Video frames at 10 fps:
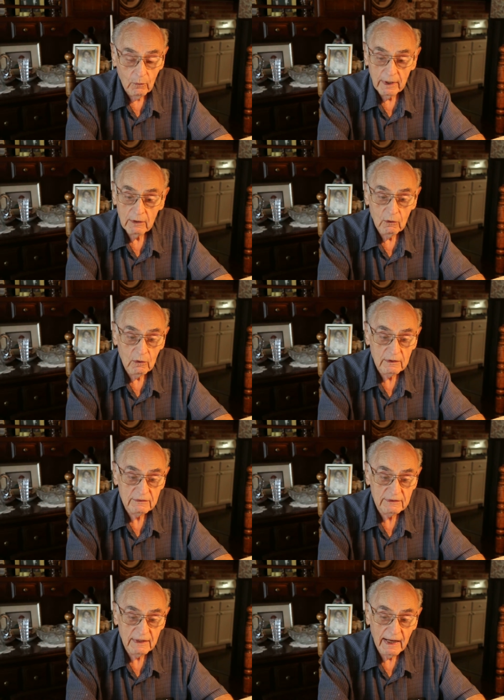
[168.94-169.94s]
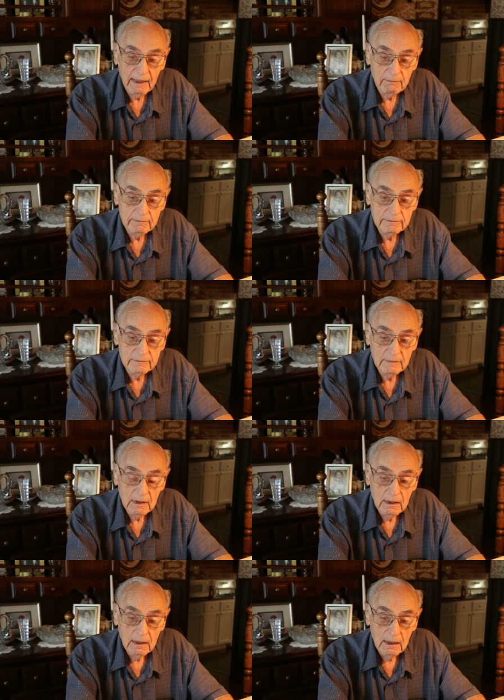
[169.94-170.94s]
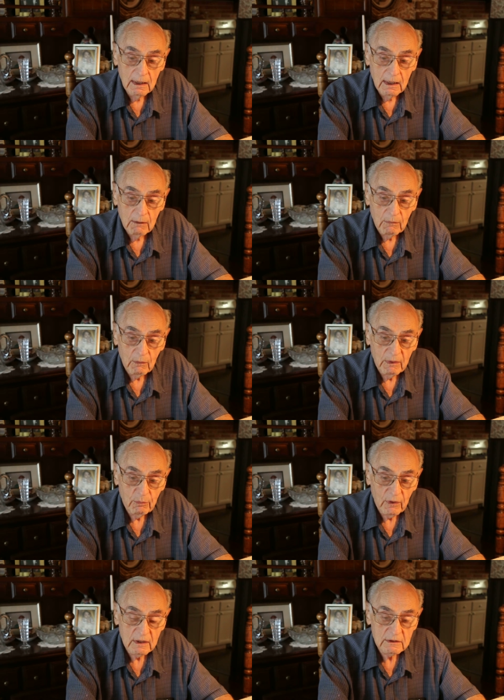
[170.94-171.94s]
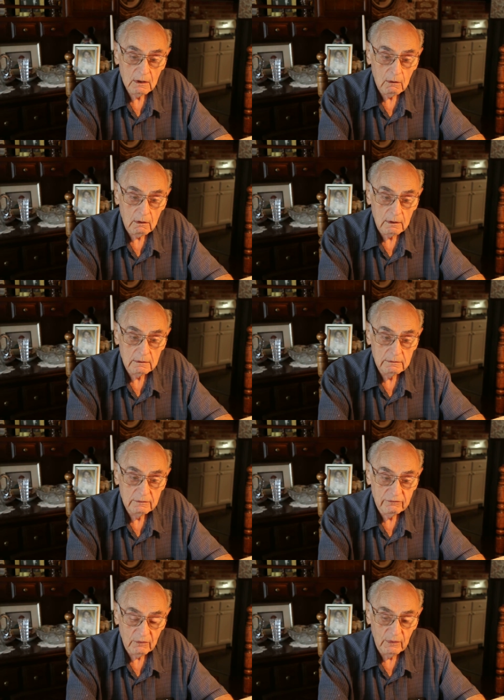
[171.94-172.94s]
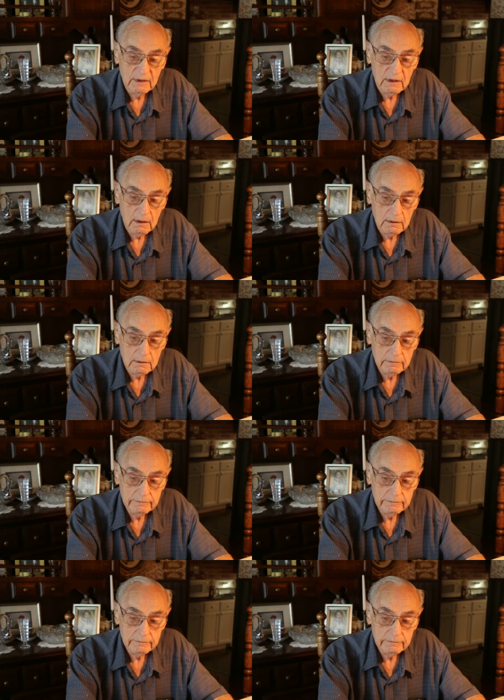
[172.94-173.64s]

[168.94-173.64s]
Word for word: We didn't know it at the time. But we praise the Lord for each other.